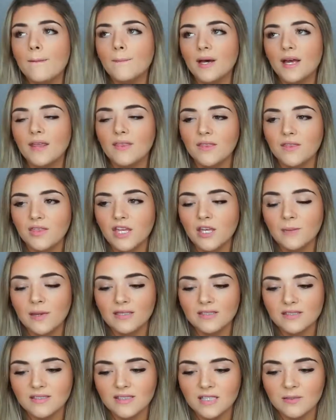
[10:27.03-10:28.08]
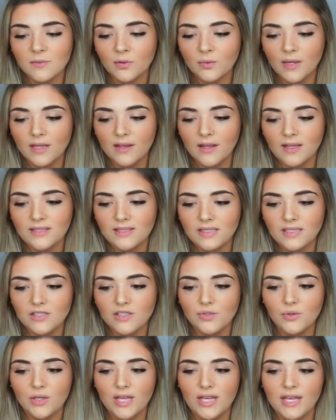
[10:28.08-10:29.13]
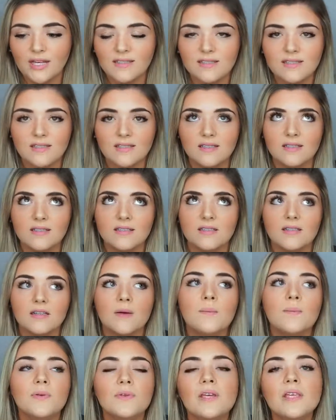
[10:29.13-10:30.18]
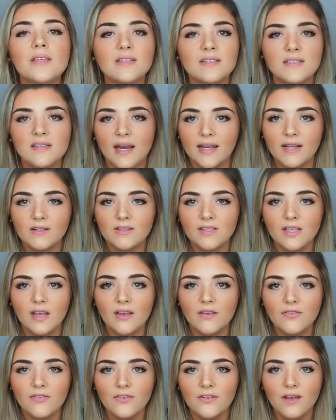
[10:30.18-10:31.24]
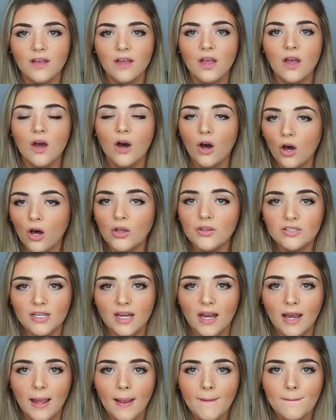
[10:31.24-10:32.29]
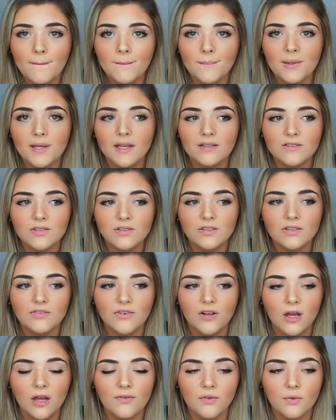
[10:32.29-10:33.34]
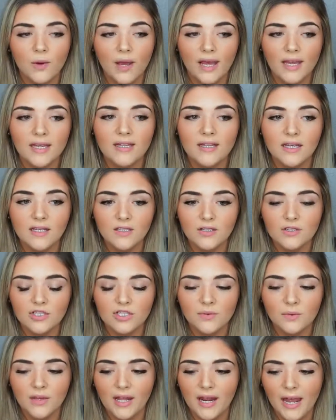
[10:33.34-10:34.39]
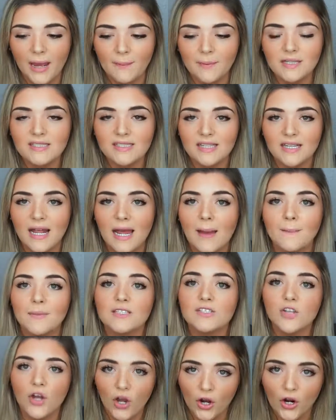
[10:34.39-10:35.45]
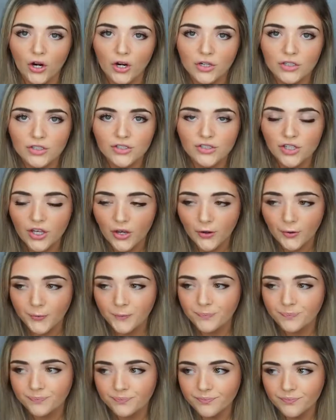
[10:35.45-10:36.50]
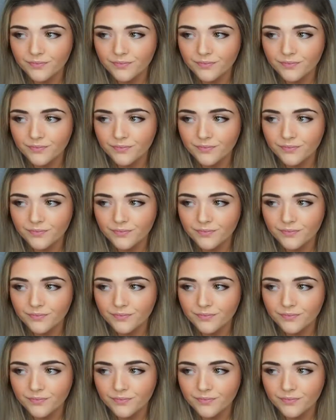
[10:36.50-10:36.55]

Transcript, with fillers: But the thing about sustainable weight loss is you can't completely deny yourself all the time because you're gonna fall off the wagon. And usually when that happens, it happens hard. So